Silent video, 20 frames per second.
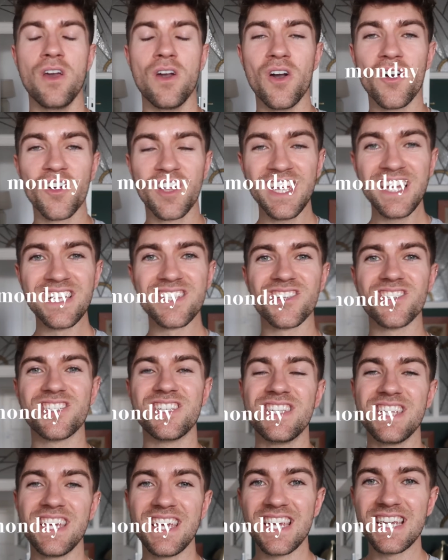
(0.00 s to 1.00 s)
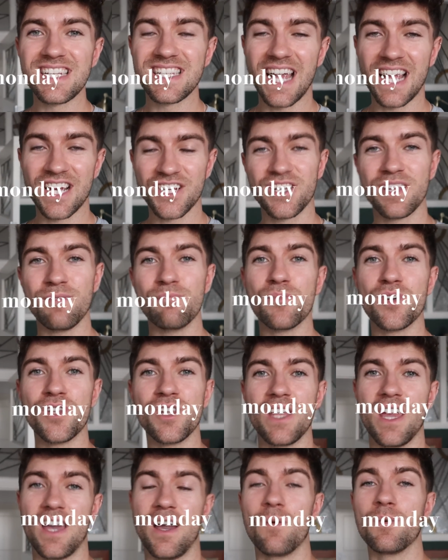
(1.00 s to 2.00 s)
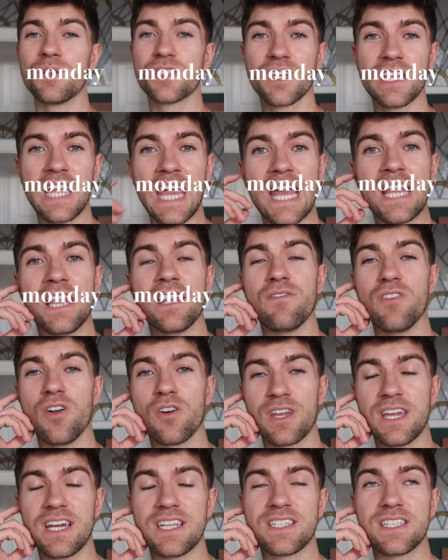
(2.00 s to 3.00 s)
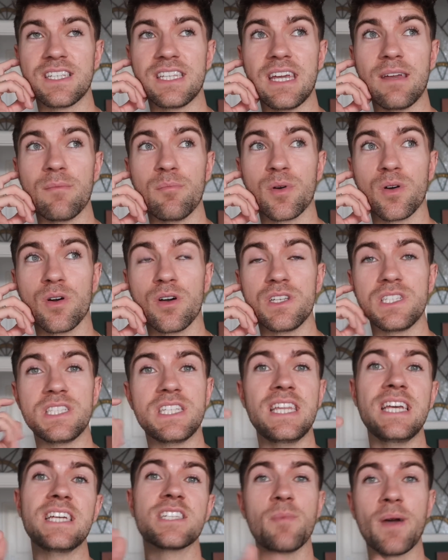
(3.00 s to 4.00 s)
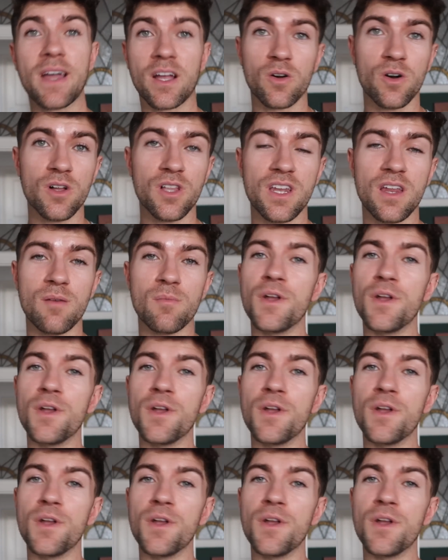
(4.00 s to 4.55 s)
Okay, so today is actually Monday. I was gonna end the vlog yesterday, but today's a bank holiday